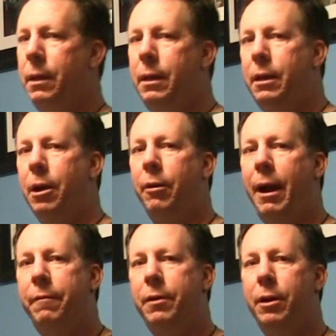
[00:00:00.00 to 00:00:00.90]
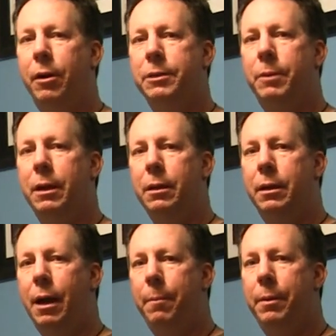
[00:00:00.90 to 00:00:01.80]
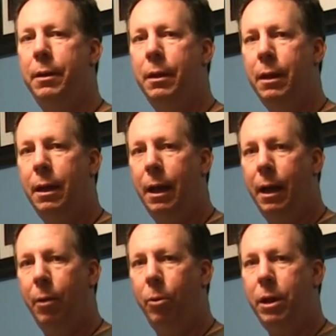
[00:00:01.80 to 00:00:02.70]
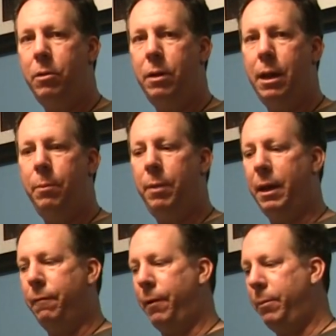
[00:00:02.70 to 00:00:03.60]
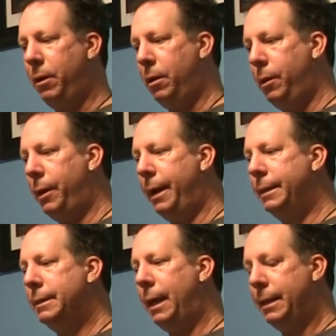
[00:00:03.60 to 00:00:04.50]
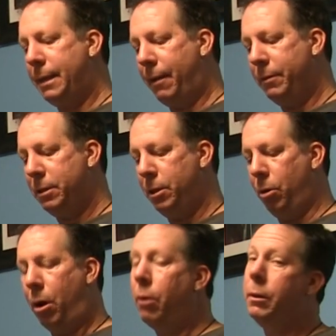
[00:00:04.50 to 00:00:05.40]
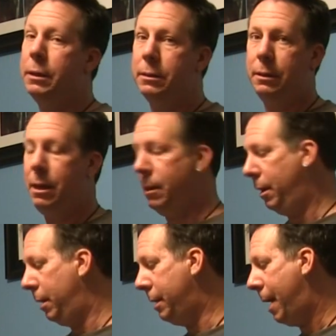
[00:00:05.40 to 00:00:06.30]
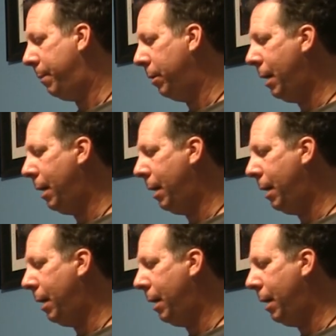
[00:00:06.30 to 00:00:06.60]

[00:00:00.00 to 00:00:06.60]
India or Africa, you always want to look up what you need. Being from the United States, obviously you always need the adapter.